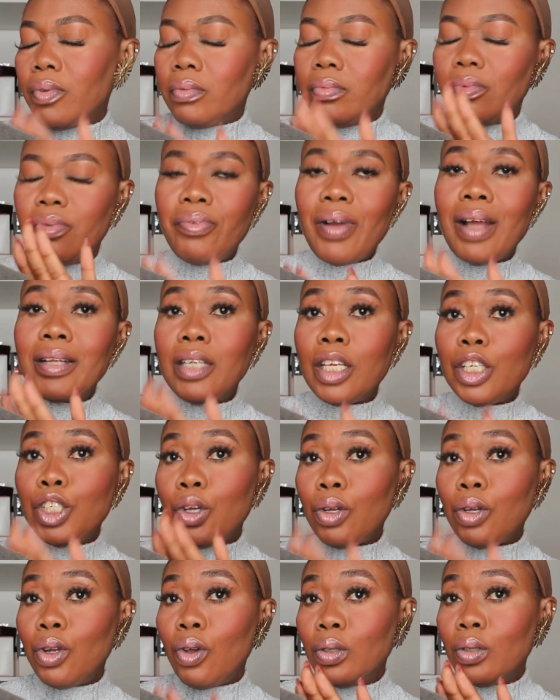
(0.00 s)

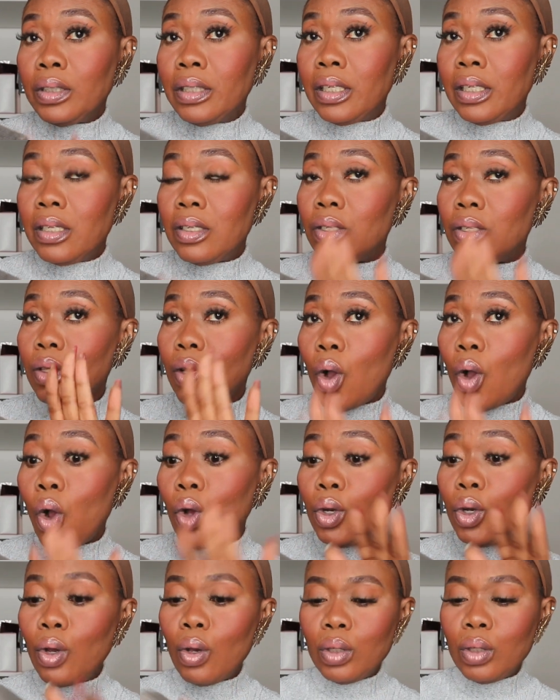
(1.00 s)
foundation on this or
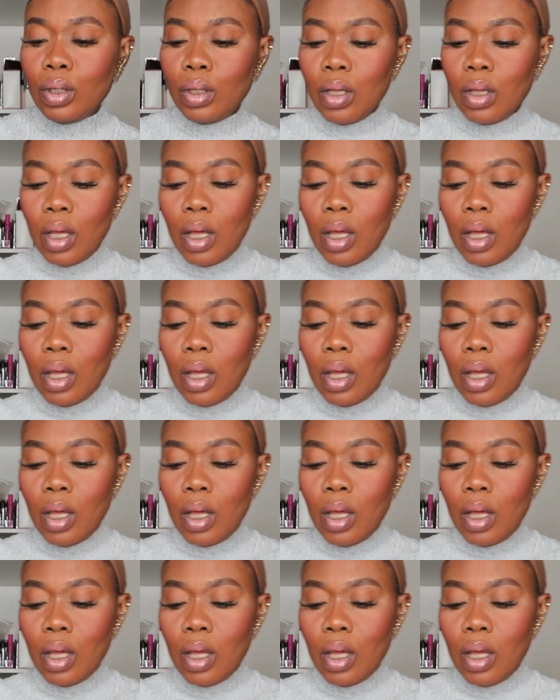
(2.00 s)
not.